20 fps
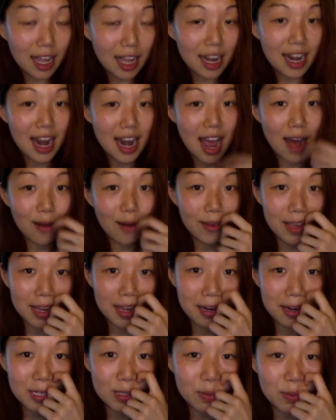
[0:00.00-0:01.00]
Now
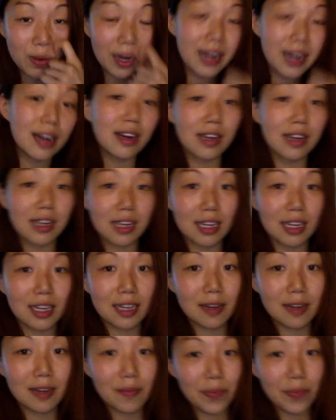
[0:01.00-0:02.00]
here's where
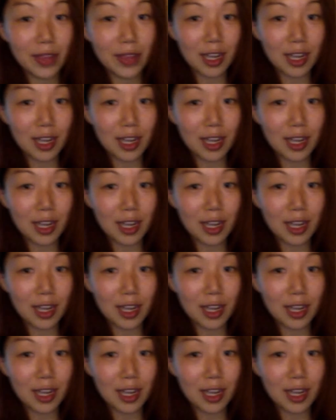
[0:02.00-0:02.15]
a